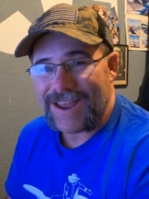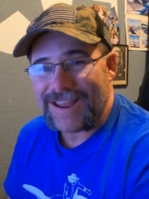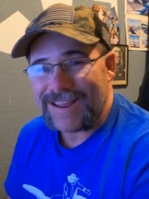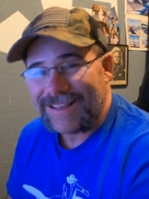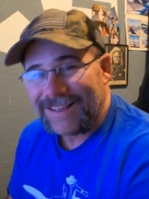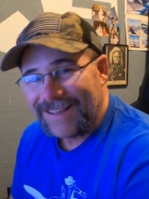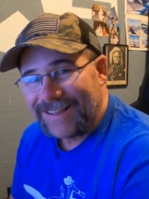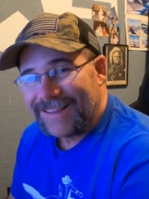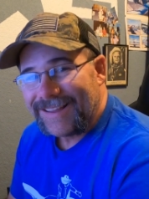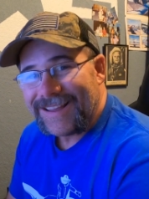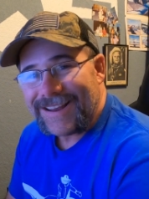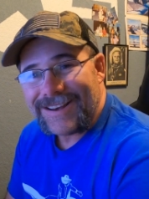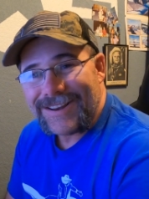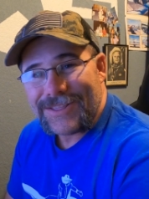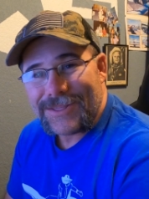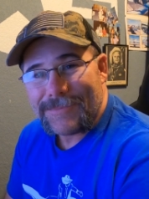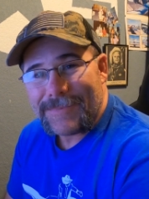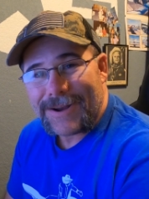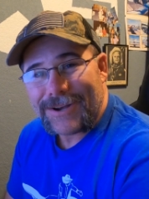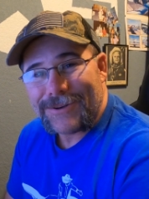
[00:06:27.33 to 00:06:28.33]

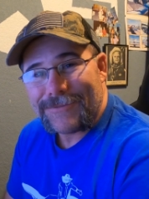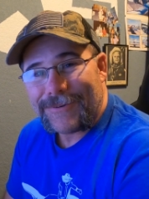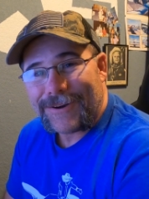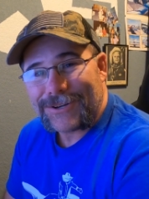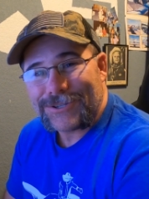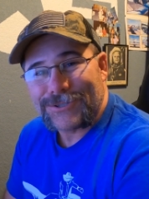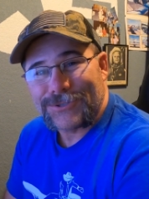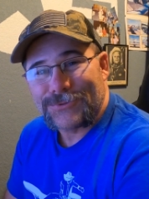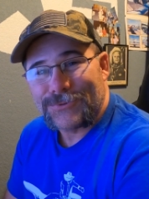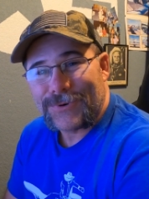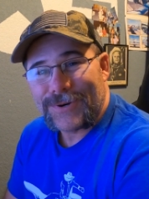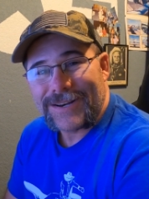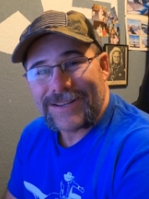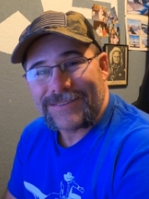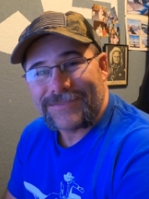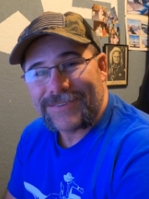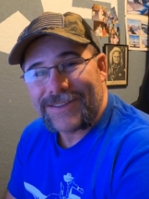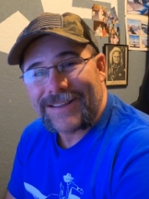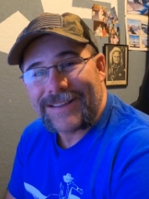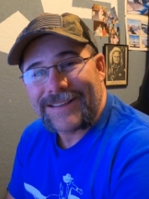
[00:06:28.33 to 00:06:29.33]
any of the manufacturers want
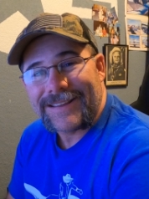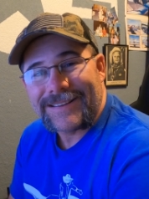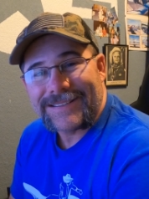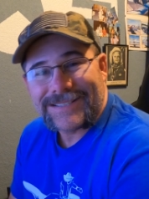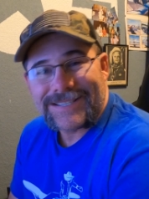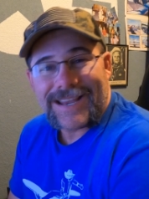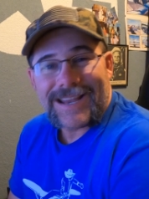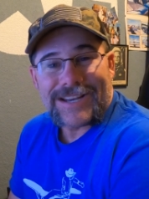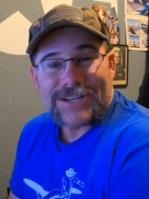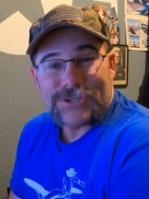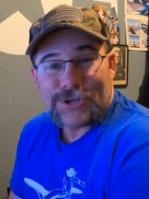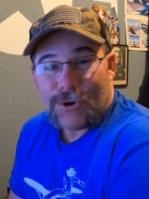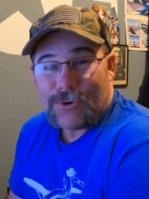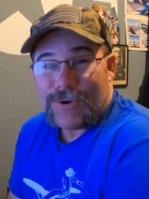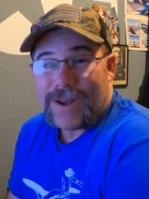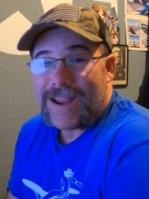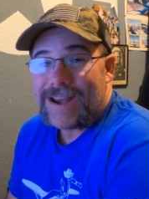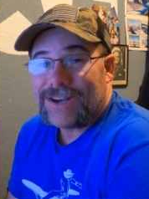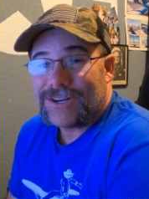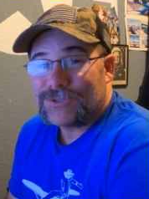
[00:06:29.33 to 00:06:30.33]
to say
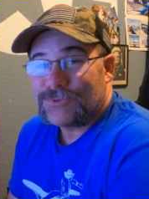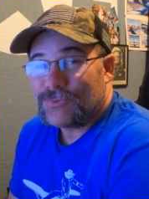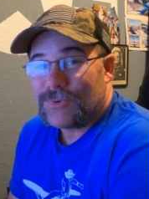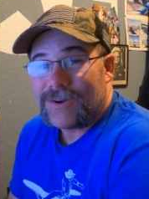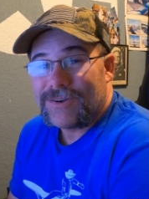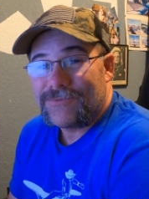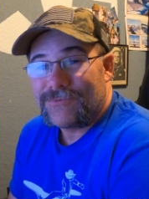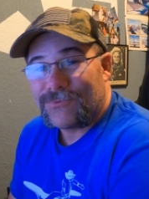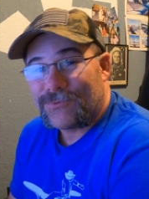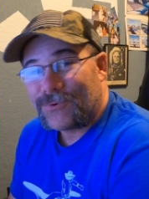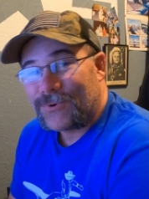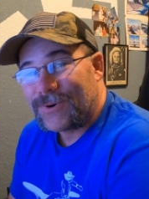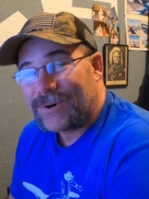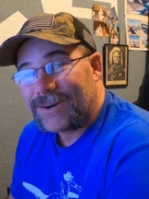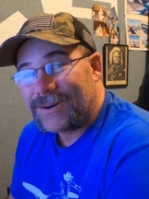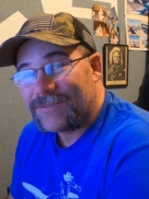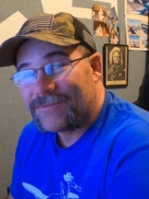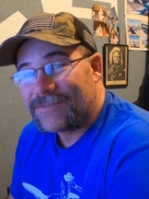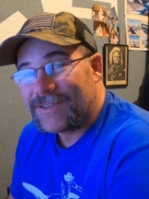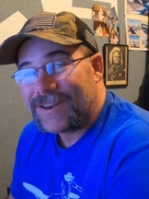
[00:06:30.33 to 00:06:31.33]
donate us one
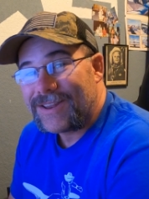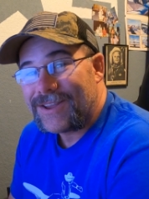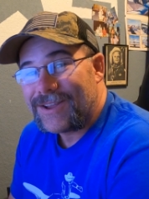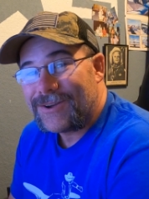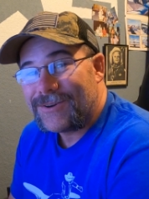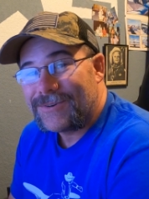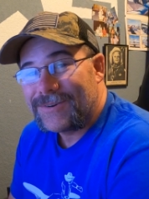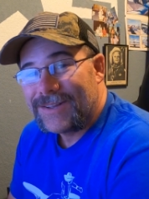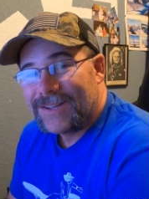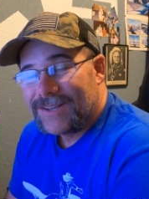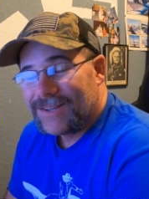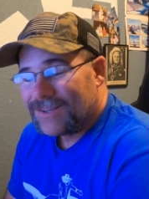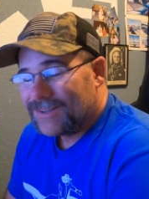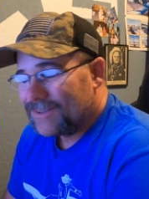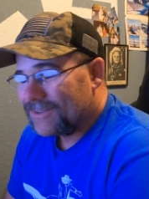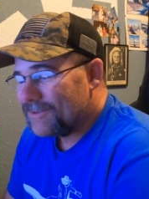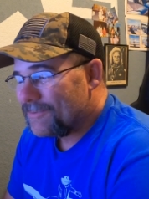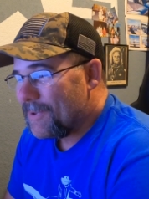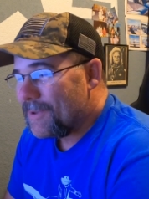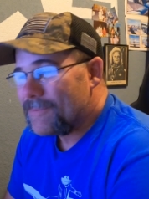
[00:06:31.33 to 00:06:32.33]
for a video,
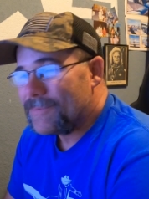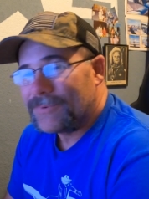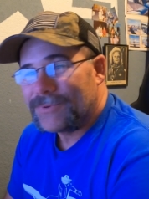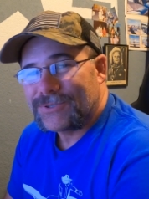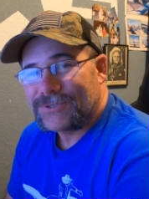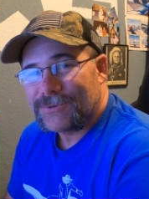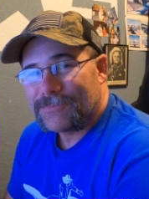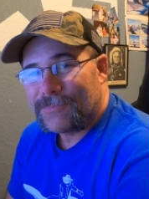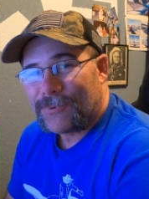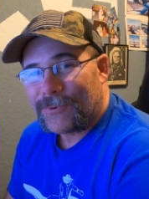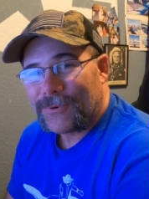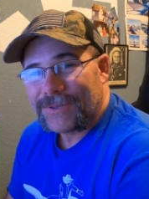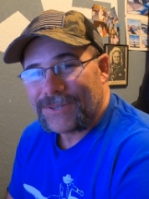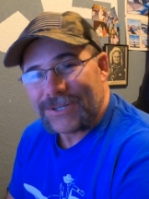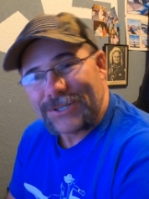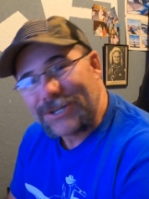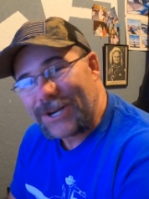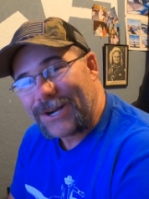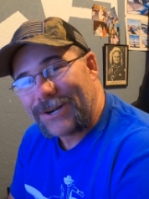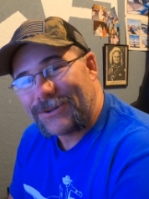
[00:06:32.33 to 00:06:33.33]
you maybe support
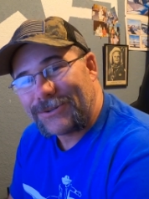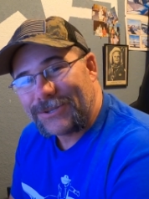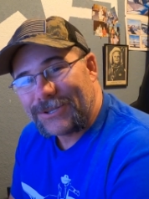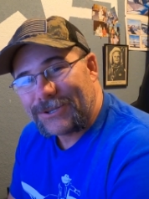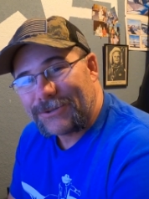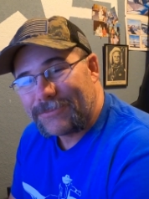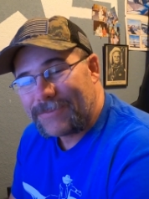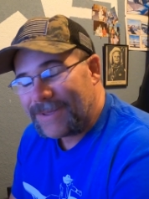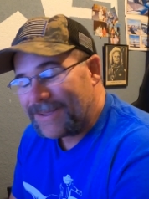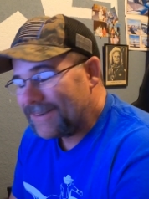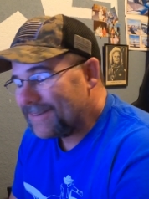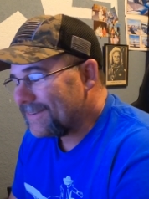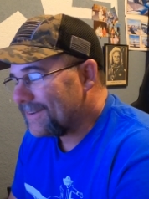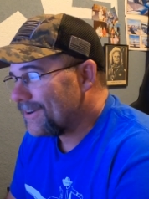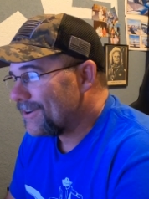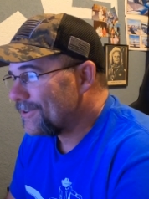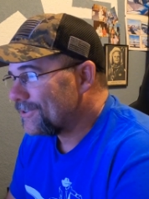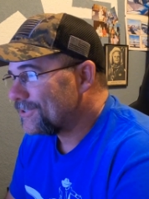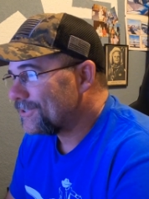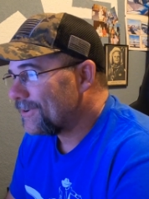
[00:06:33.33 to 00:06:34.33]
the channel a little bit,
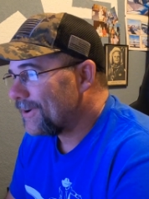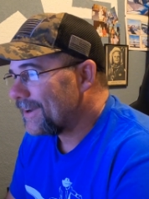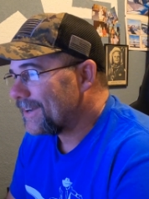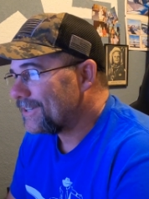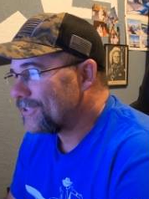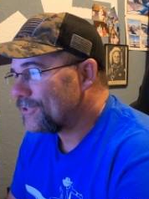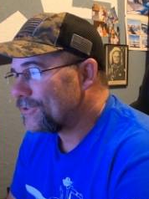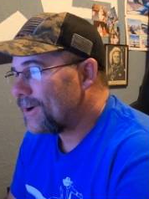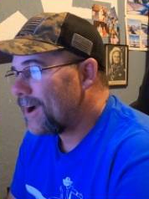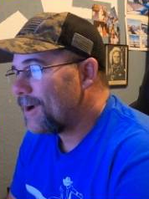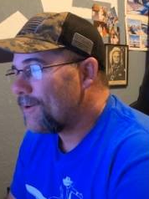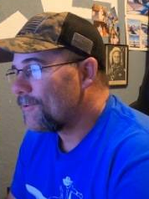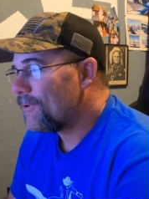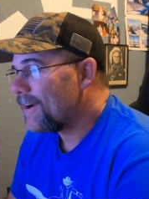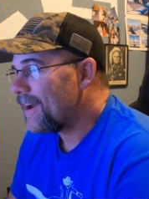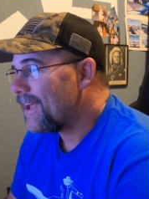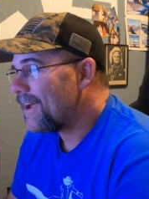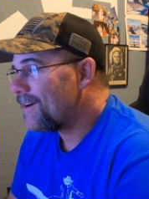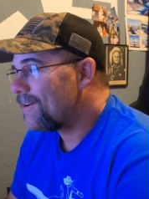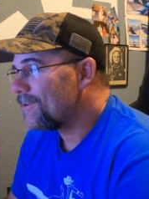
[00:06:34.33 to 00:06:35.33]
so I can try
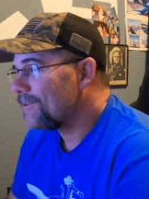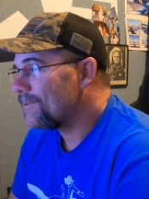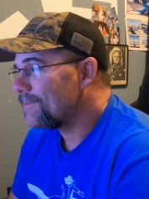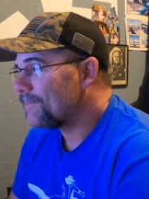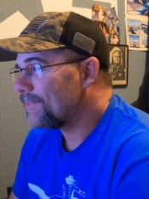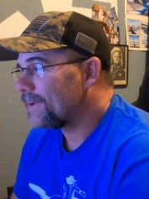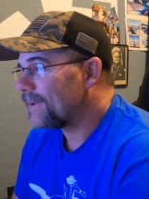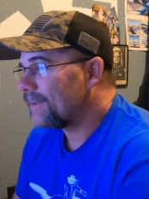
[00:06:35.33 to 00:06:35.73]
one out.